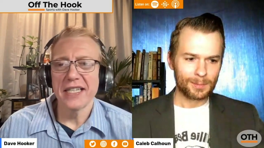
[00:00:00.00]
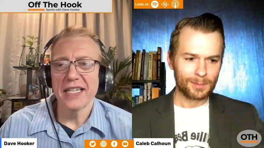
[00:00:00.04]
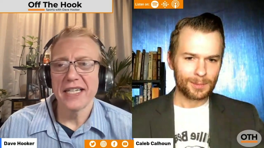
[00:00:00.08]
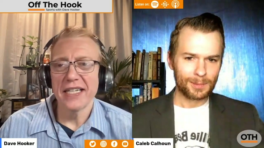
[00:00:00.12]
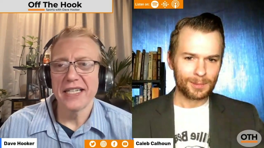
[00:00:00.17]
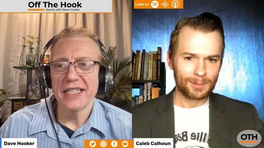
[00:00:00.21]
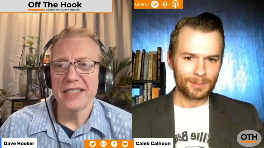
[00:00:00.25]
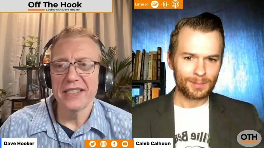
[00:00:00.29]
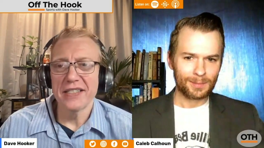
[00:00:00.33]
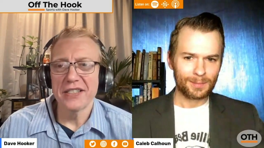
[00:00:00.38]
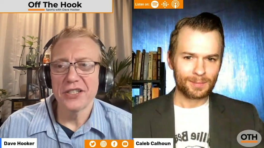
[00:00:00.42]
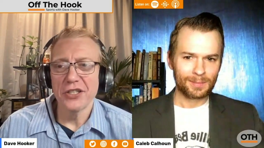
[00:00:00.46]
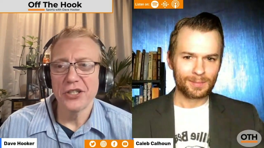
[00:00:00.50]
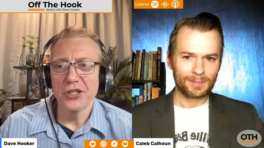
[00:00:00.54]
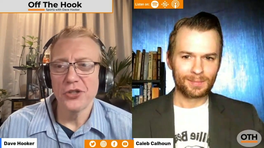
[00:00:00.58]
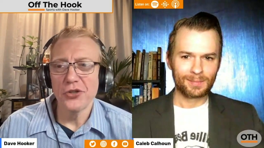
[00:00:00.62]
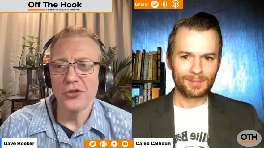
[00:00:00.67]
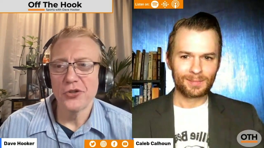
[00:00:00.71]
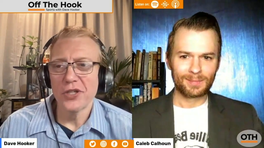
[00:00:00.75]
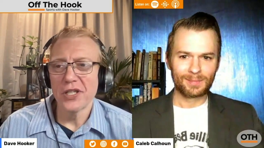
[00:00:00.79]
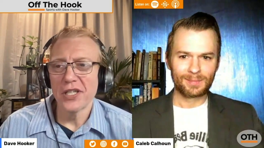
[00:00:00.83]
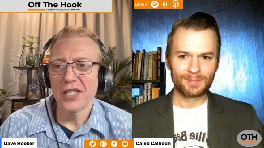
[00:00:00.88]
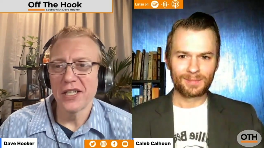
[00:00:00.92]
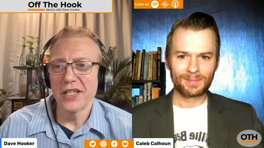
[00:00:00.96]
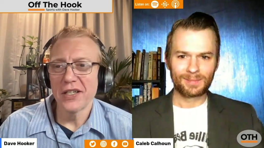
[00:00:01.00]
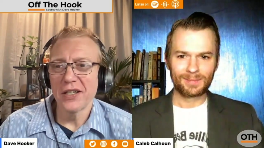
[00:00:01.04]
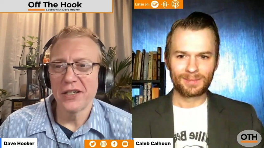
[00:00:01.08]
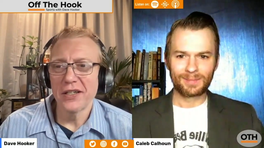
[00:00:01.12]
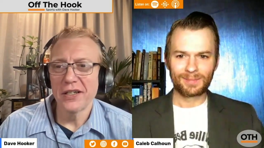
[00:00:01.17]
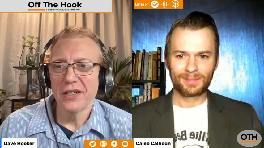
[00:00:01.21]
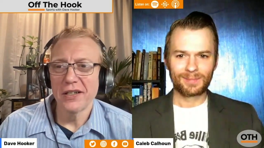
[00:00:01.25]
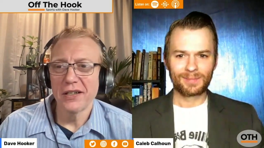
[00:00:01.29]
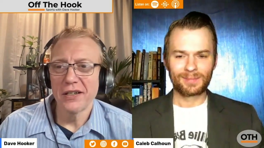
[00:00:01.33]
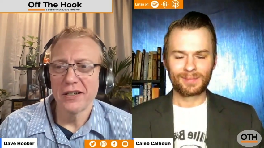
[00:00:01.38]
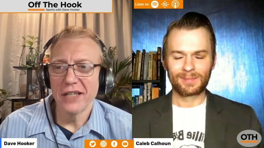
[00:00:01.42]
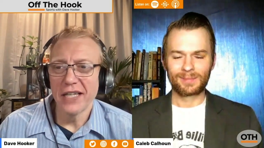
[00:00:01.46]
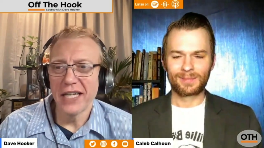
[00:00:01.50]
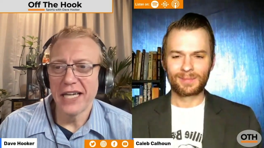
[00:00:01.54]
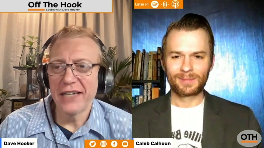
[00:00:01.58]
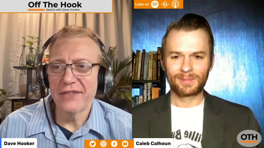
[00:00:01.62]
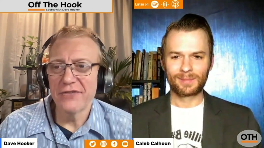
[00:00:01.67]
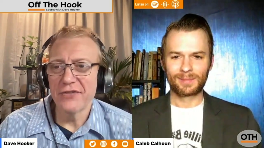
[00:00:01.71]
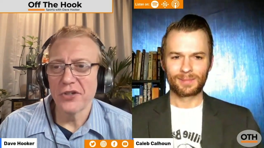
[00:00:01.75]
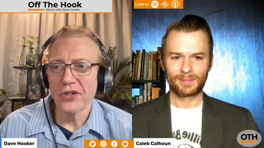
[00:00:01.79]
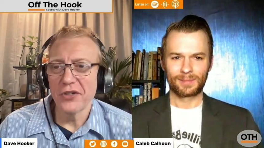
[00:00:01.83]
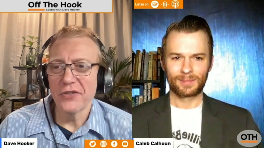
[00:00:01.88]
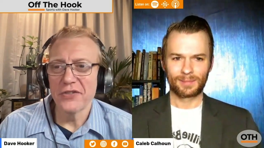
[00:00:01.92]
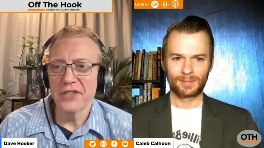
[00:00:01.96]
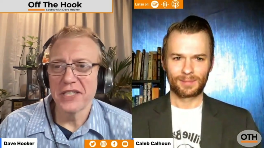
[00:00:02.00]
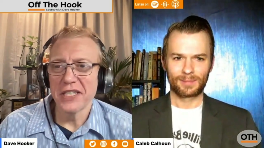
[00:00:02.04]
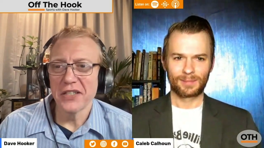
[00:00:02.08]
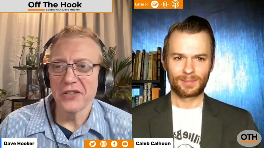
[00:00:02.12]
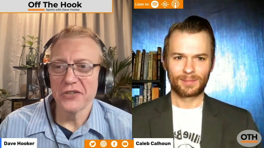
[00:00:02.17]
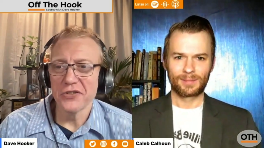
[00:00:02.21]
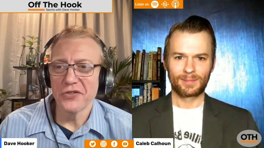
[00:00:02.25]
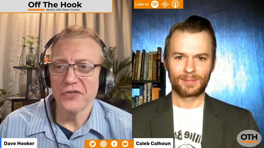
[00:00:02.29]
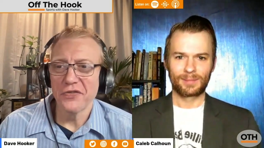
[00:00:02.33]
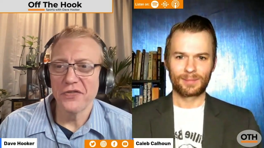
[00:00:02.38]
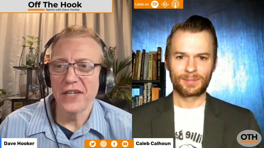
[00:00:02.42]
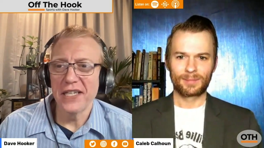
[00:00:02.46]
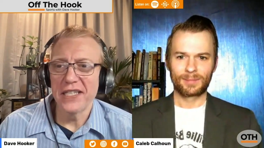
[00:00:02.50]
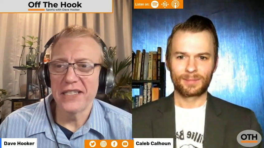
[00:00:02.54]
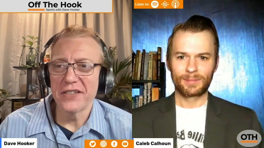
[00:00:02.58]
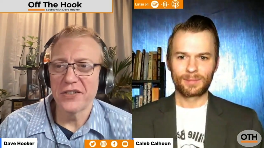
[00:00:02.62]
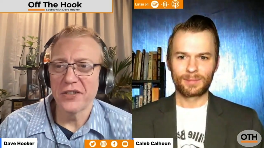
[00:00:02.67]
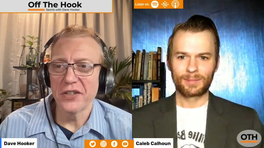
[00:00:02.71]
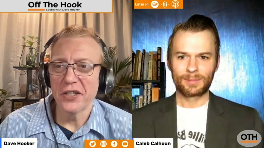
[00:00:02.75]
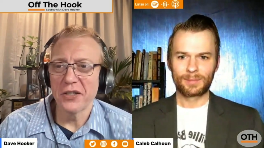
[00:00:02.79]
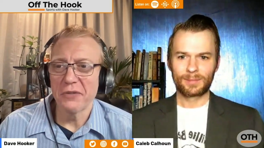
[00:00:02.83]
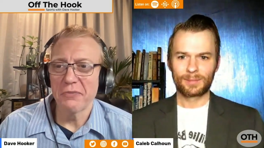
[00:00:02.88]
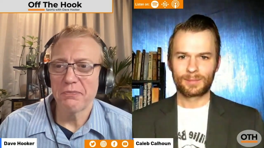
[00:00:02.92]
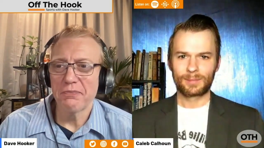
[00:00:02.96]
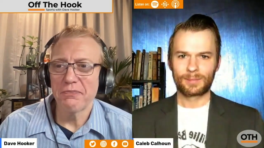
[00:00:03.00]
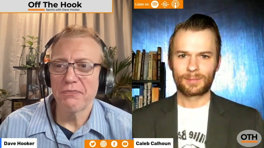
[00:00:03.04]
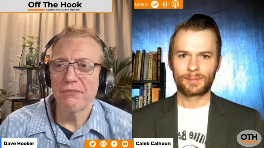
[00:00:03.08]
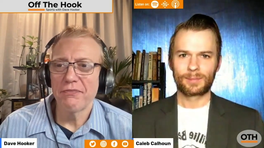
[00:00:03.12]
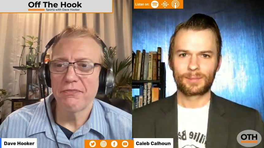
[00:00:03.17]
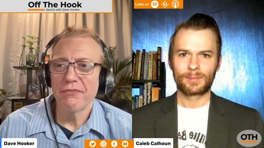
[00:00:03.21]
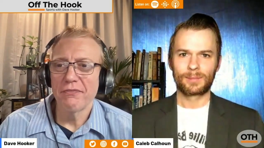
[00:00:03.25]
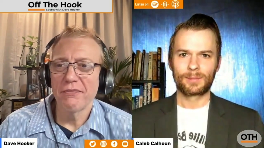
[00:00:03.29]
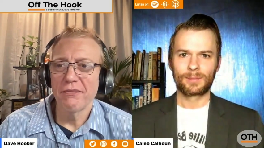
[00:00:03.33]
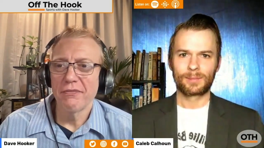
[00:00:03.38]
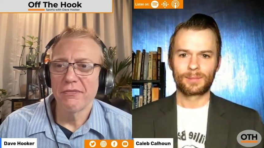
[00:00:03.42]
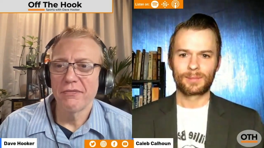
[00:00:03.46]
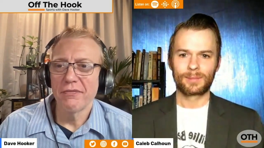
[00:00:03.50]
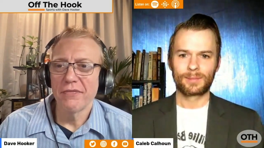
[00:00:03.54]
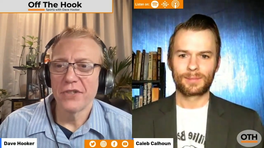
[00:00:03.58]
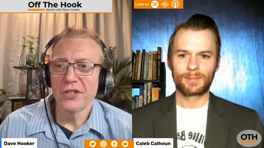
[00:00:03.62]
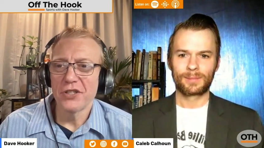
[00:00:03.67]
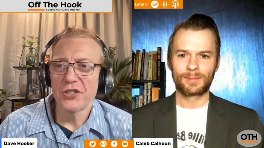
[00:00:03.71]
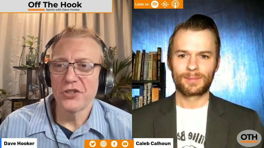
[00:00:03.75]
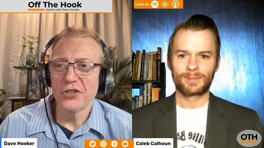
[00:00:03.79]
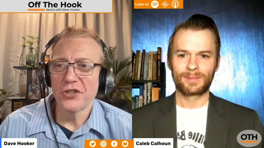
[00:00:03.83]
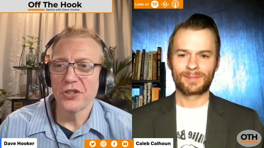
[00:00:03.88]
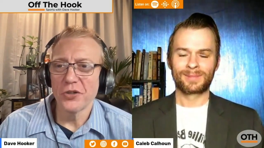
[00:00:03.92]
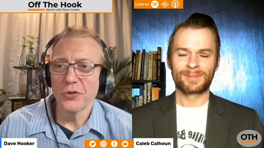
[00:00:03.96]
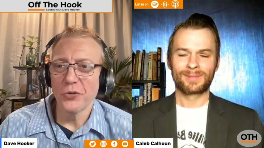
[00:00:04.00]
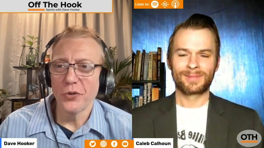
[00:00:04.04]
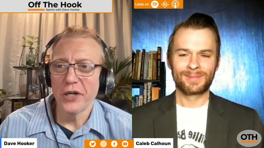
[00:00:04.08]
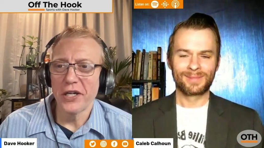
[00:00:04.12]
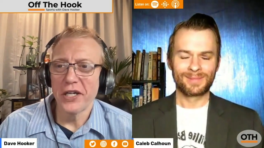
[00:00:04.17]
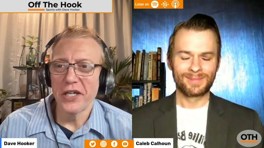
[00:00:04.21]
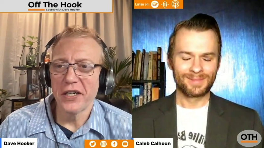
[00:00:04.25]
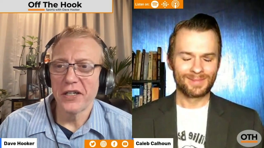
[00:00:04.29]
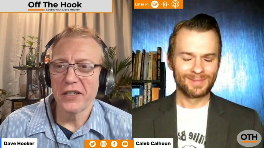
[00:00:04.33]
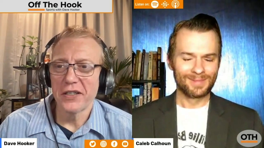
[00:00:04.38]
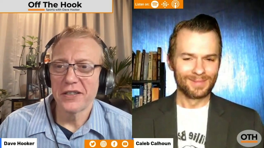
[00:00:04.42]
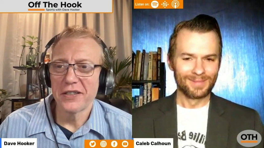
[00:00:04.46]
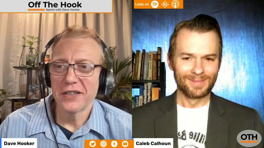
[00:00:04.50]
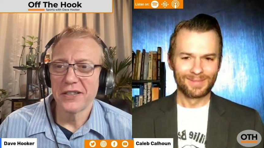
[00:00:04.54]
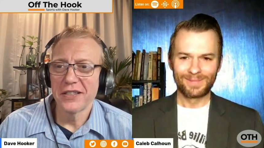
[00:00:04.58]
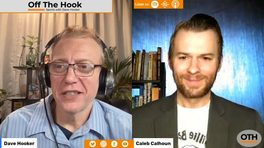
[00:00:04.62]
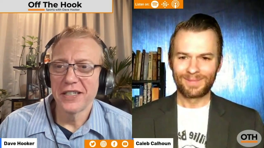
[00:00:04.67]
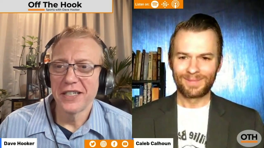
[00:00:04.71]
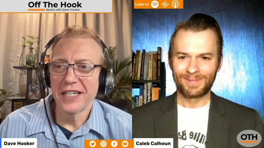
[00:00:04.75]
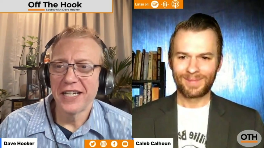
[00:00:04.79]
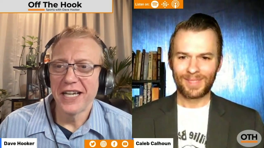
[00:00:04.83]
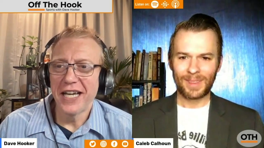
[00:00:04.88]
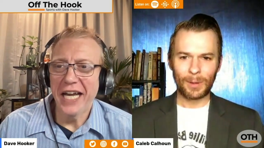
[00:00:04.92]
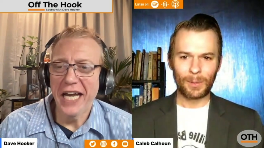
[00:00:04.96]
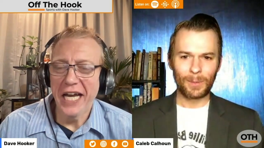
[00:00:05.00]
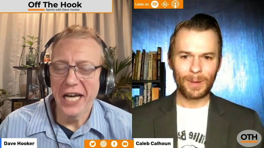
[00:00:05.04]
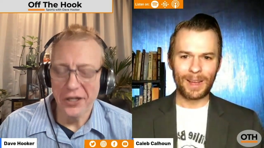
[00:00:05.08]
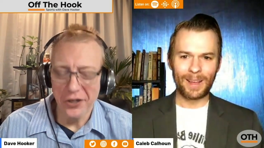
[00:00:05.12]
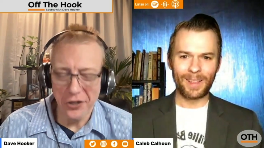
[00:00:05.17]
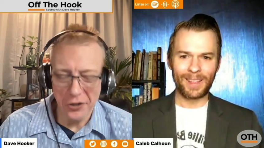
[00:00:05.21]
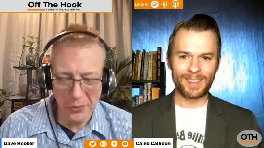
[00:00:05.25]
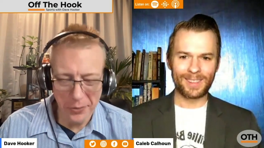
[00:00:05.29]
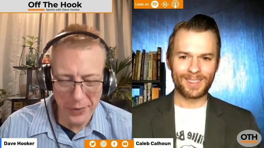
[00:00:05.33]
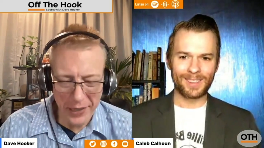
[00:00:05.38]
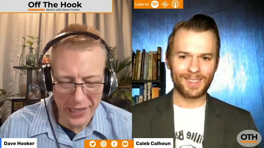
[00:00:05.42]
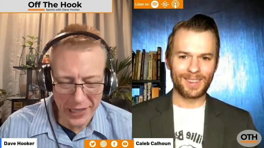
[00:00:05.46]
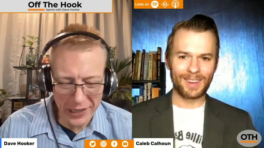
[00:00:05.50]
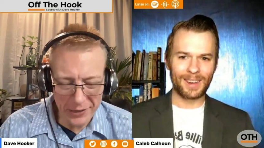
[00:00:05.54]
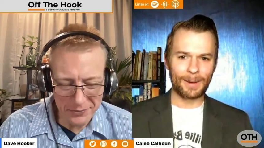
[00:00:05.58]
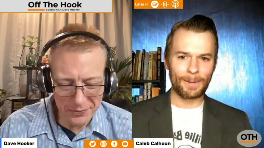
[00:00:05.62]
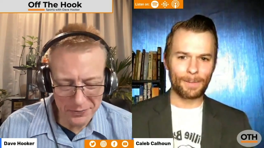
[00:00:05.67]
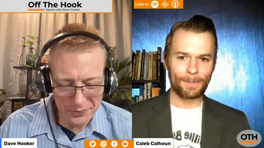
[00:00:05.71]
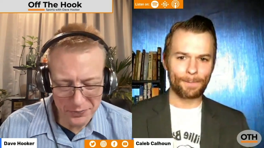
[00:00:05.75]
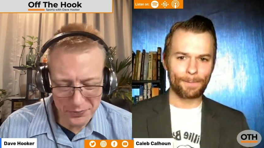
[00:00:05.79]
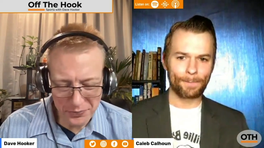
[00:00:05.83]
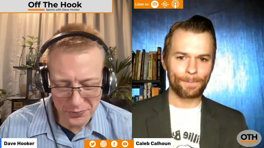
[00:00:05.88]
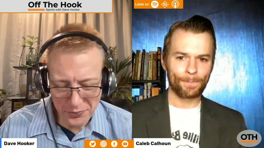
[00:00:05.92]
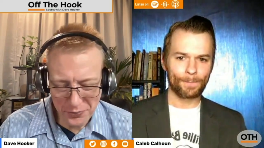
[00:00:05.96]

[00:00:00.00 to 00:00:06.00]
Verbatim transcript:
Speaker 1: that you can that have Tony Vitello's face on them that you can wear out wow, and Great.